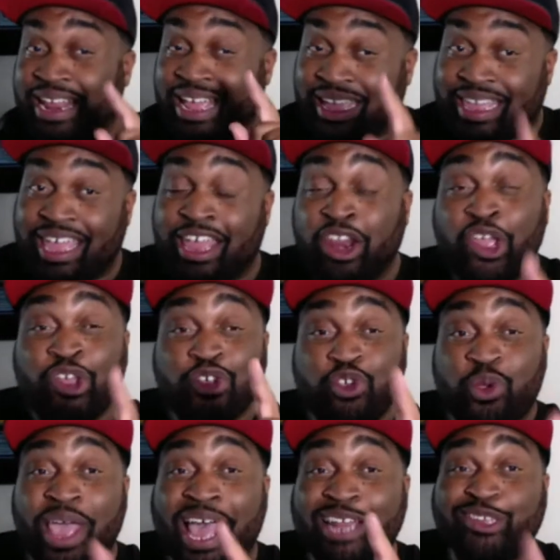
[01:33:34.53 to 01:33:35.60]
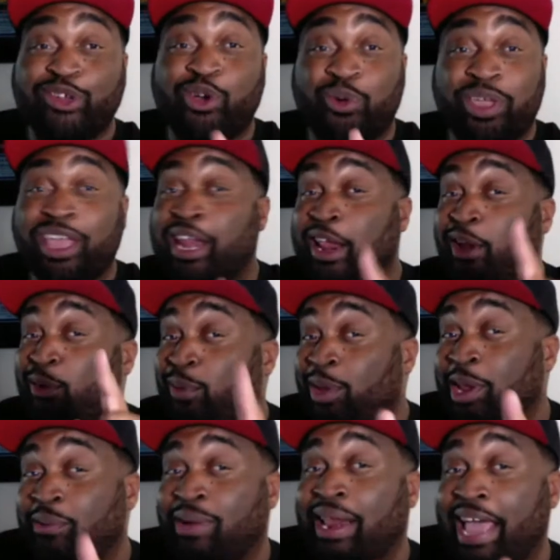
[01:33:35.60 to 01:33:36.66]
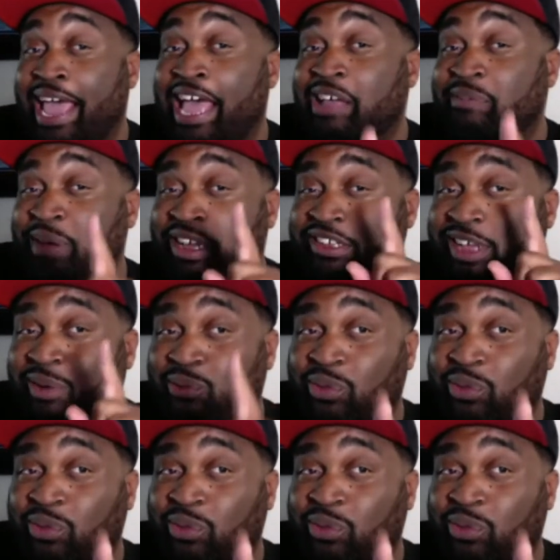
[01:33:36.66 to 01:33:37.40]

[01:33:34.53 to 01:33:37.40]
Again, you got to go get it. I only read half because I